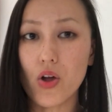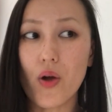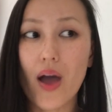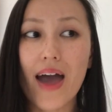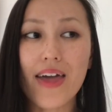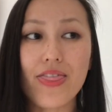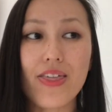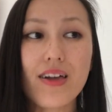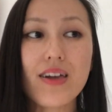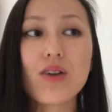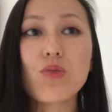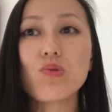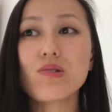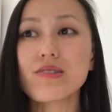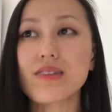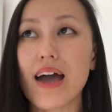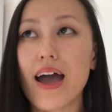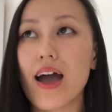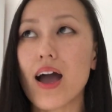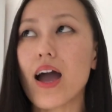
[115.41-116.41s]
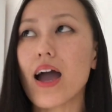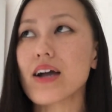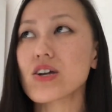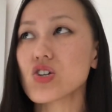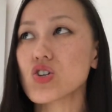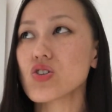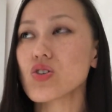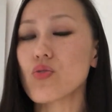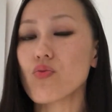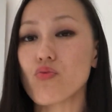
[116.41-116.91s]
I think it was
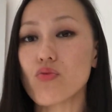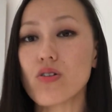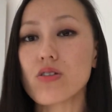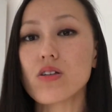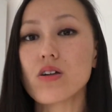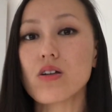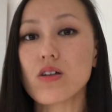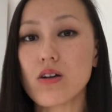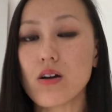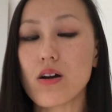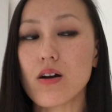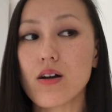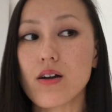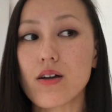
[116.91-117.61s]
actually really,